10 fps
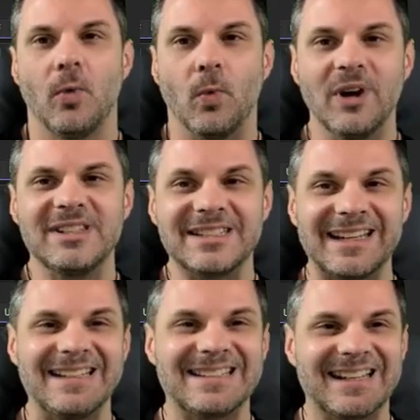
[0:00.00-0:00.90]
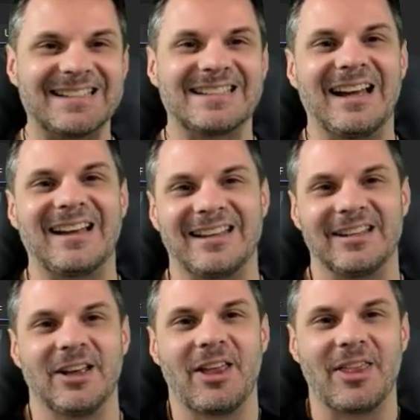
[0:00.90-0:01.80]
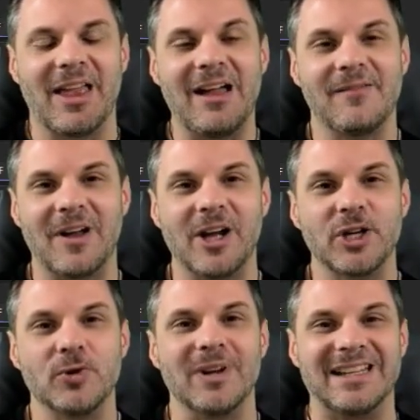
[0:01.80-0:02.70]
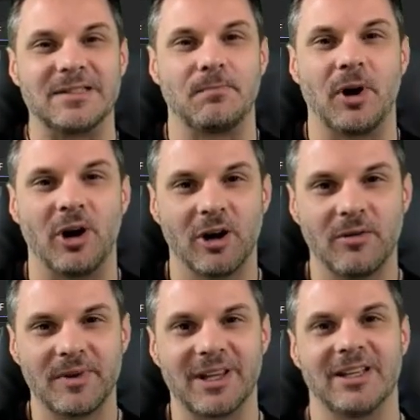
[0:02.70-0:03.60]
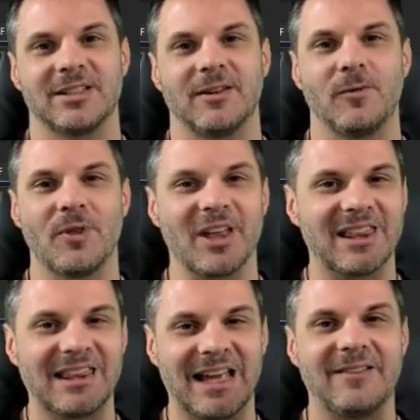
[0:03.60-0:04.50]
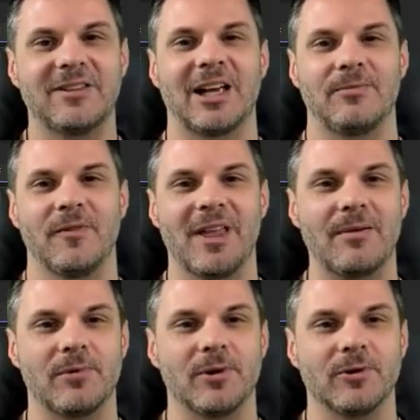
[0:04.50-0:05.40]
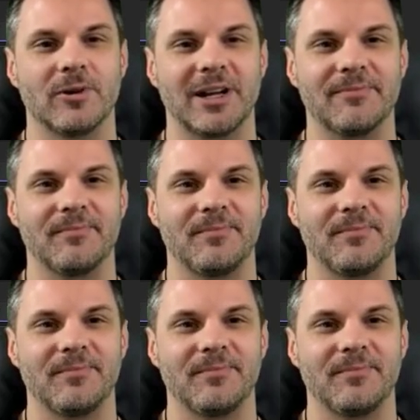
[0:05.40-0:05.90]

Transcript: Once it's assigned, that value is permanent for the lifetime of that program.